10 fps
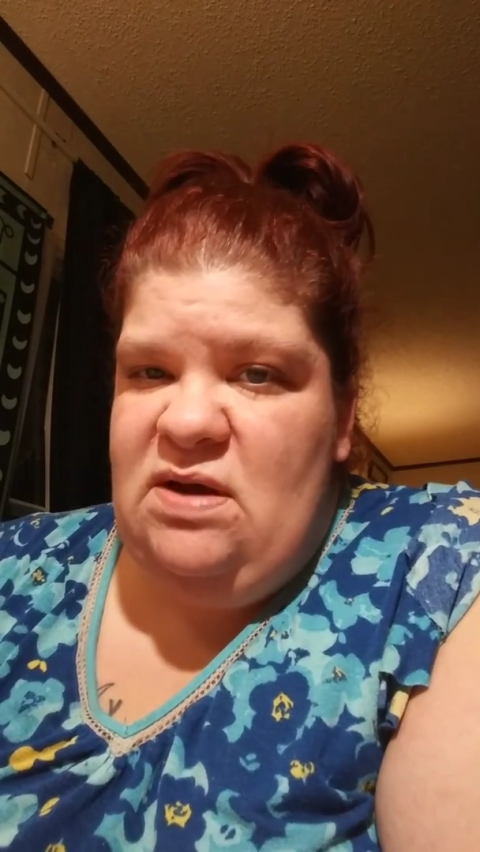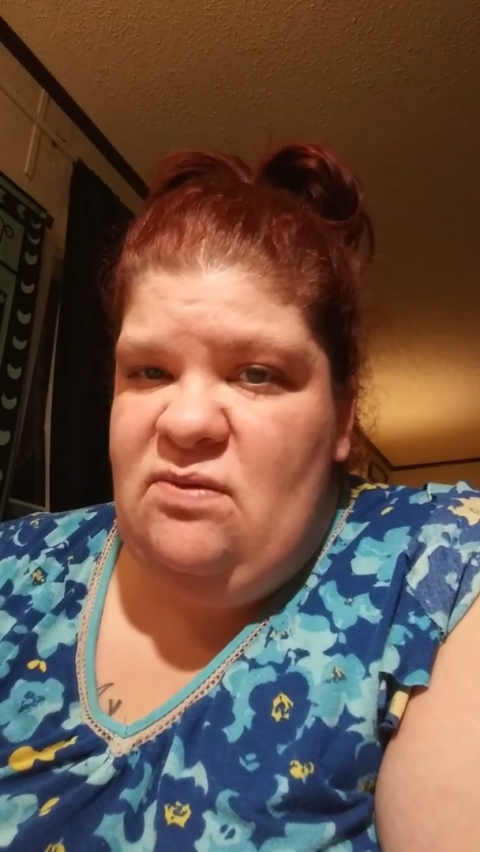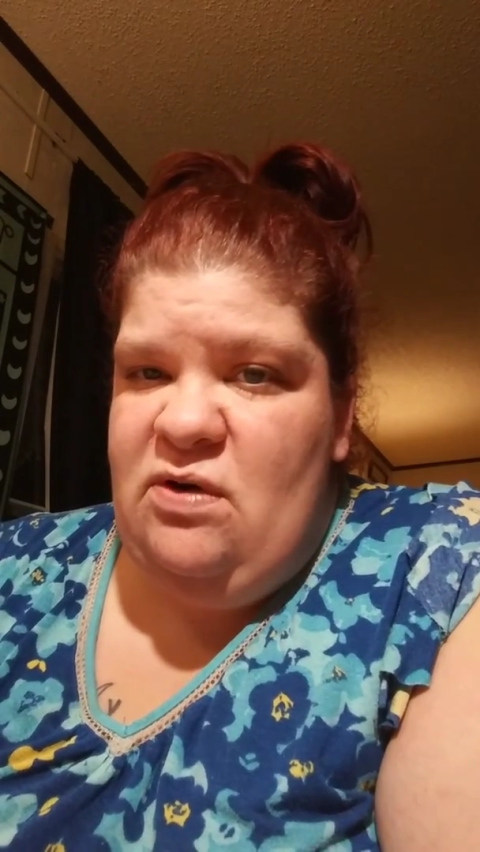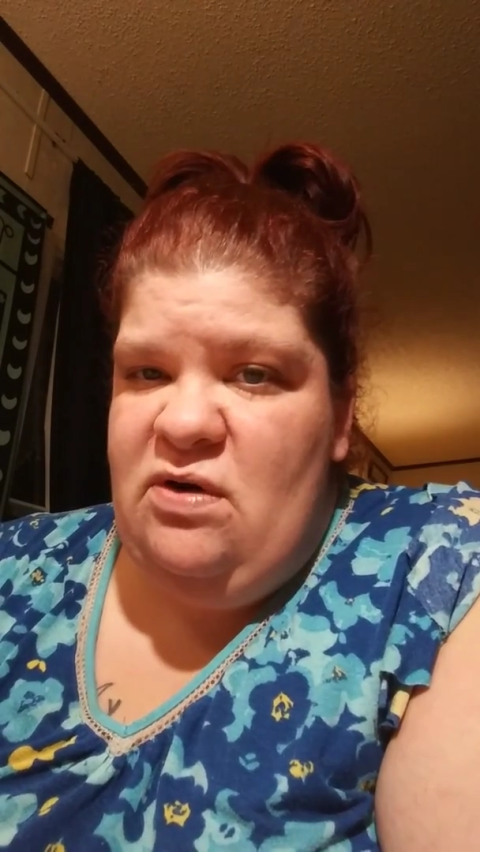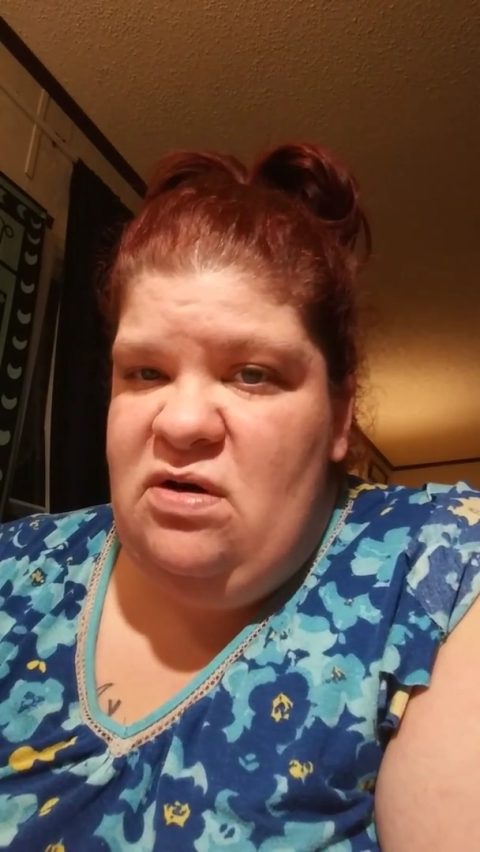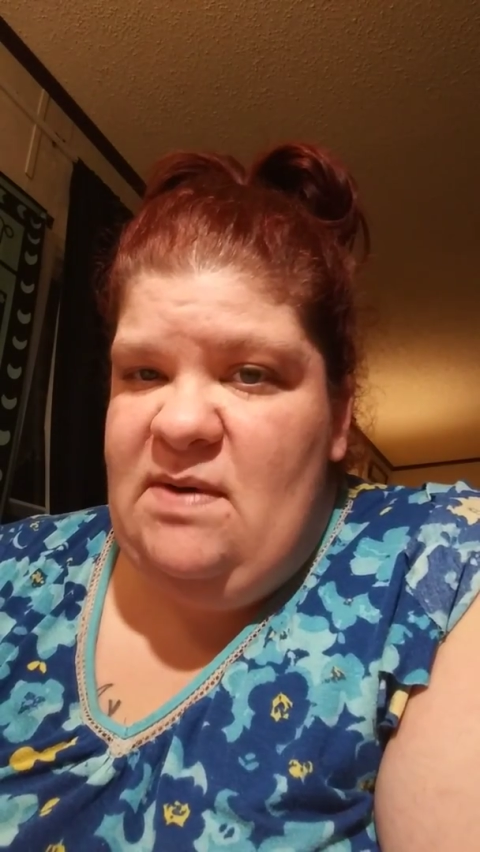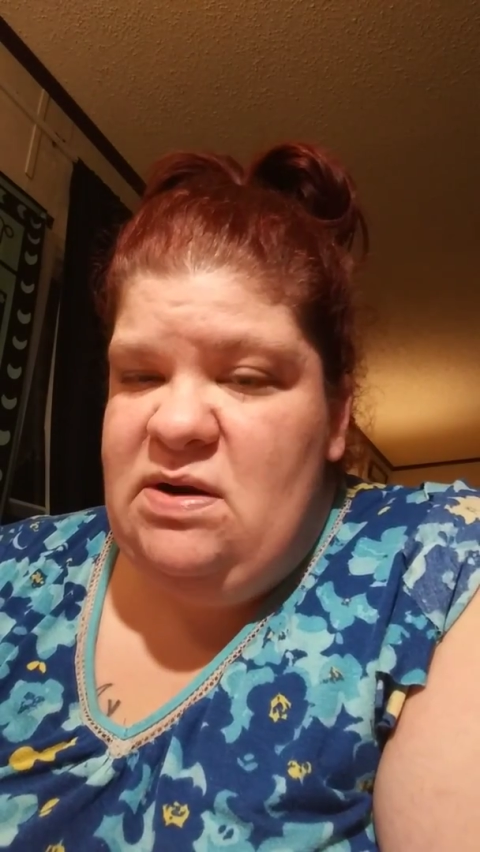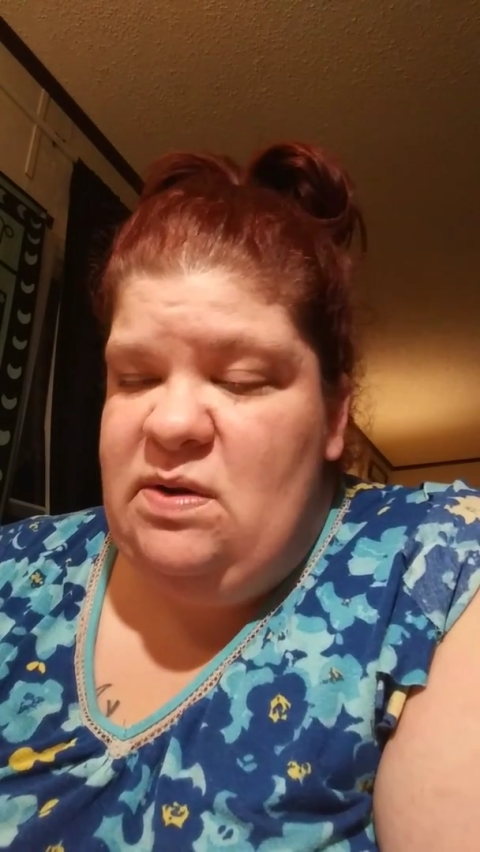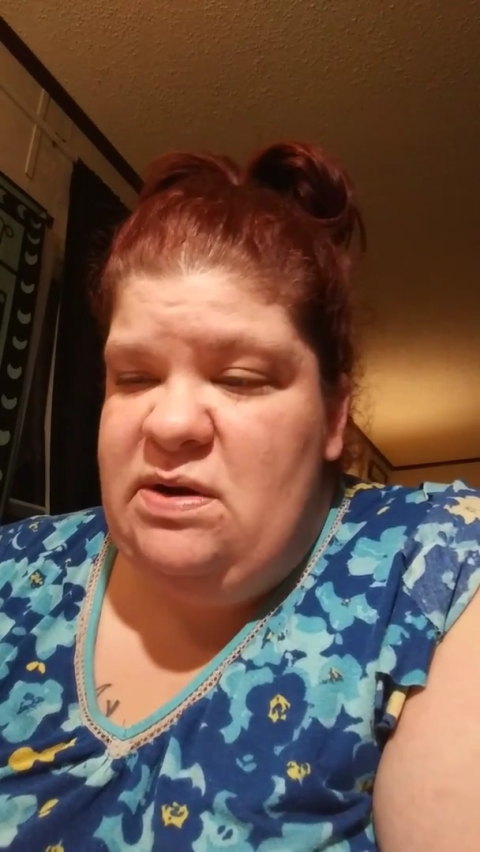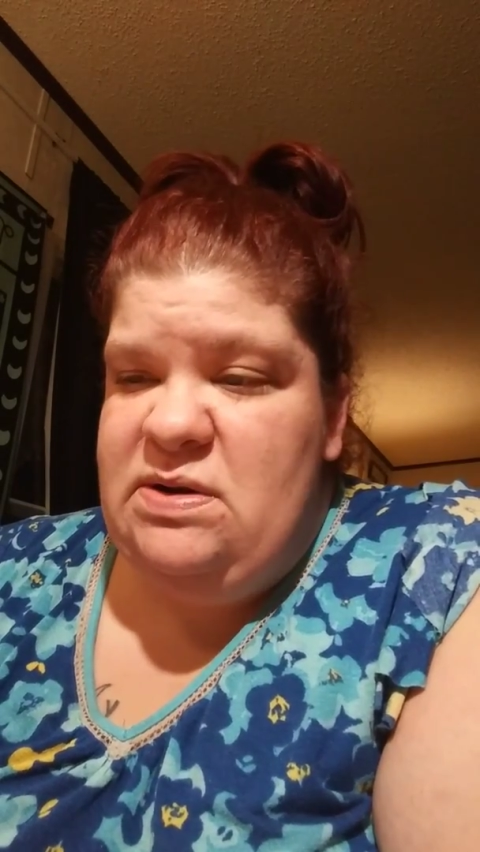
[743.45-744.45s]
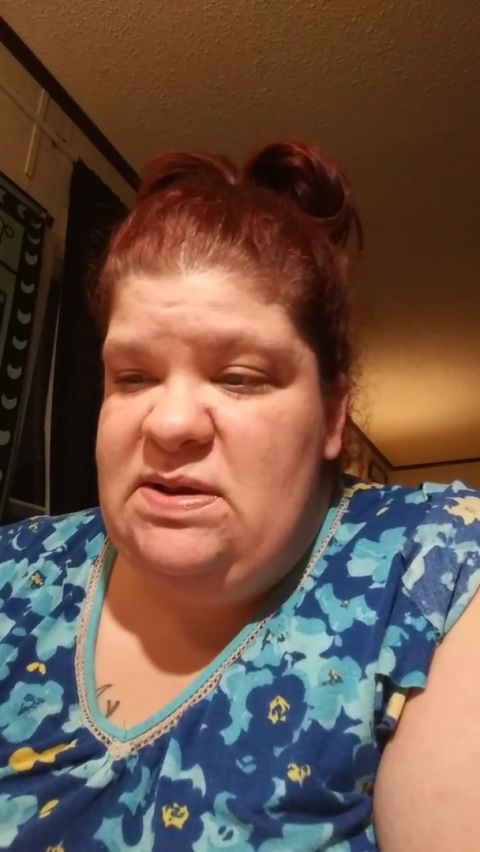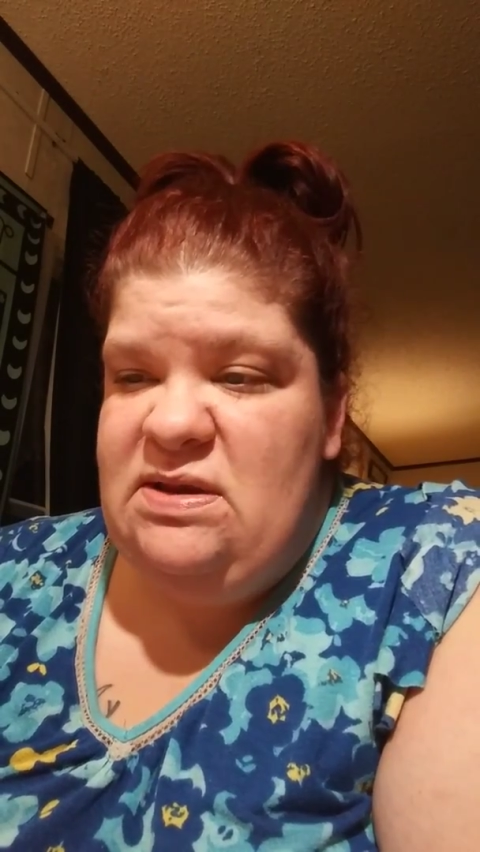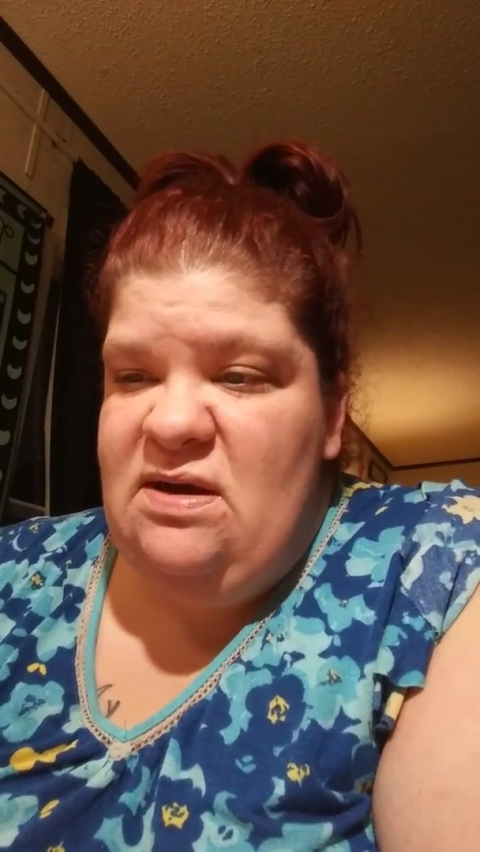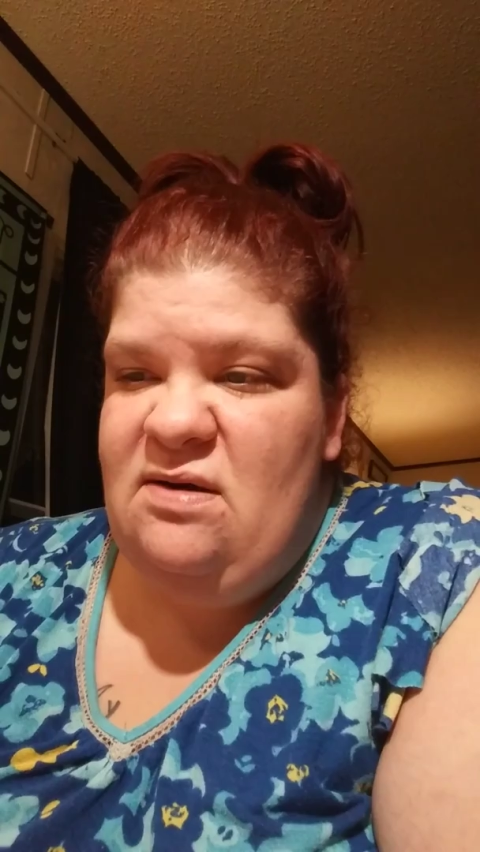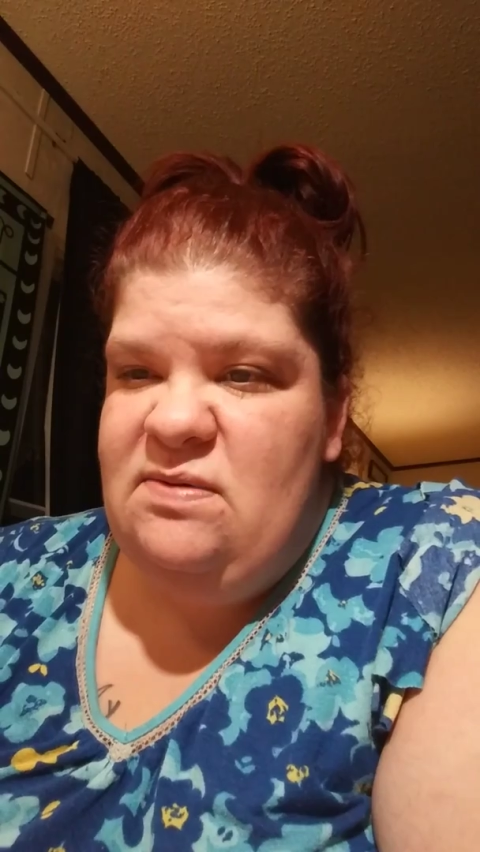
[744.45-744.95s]
I worry about a lot of
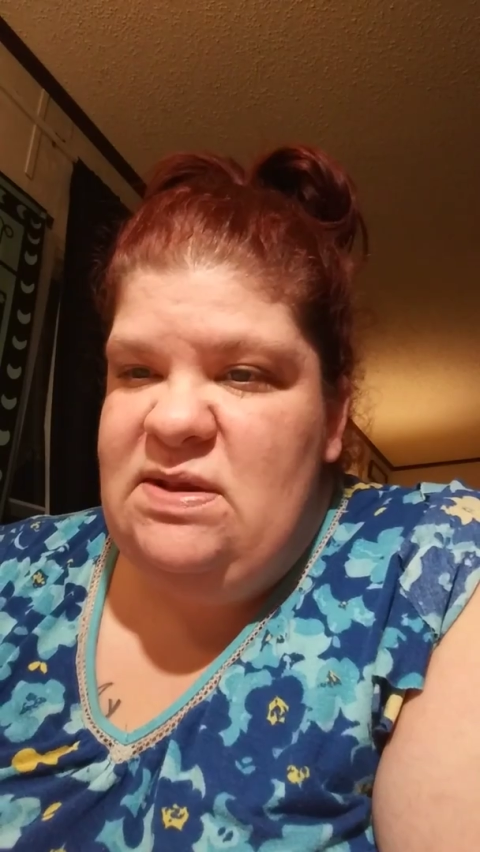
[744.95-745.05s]
stuff.